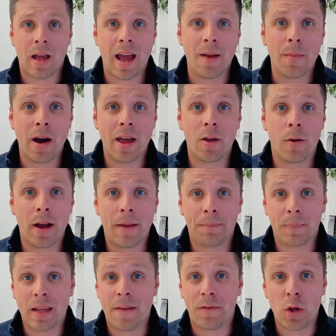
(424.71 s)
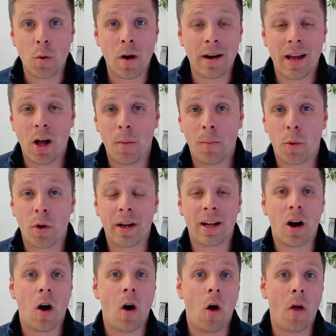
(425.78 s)
And by the way, if you want help putting
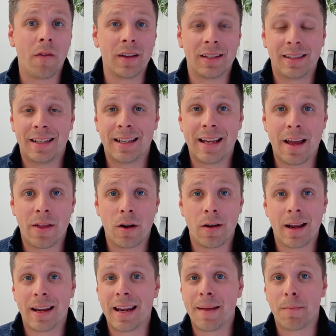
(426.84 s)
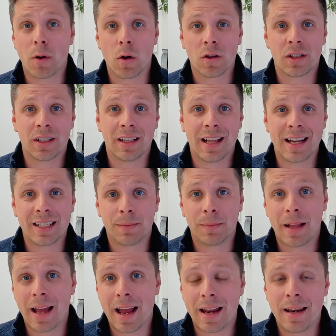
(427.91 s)
all this together in a personalized
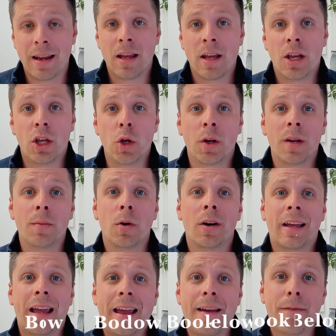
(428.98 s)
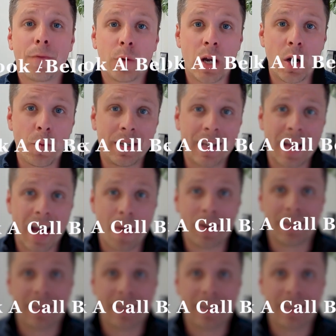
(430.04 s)
plan, you can book a free retirement